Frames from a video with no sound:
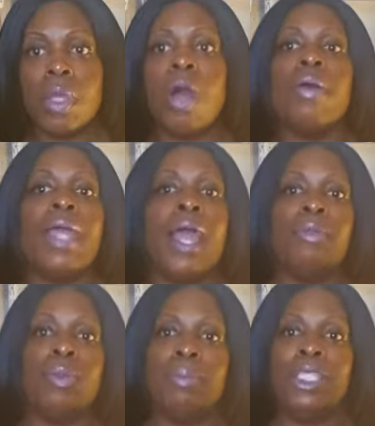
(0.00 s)
Oh, okay. I
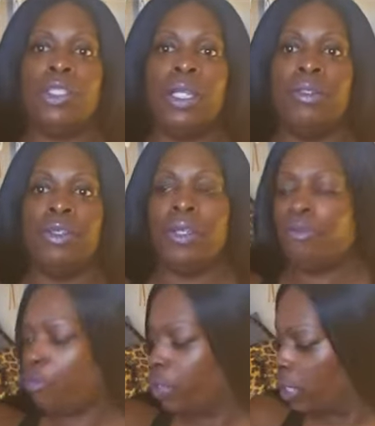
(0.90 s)
just want to make sure that you
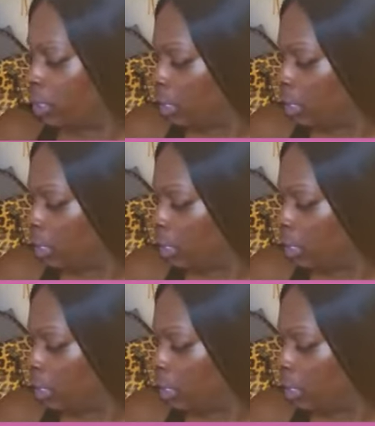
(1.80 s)
didn't freeze.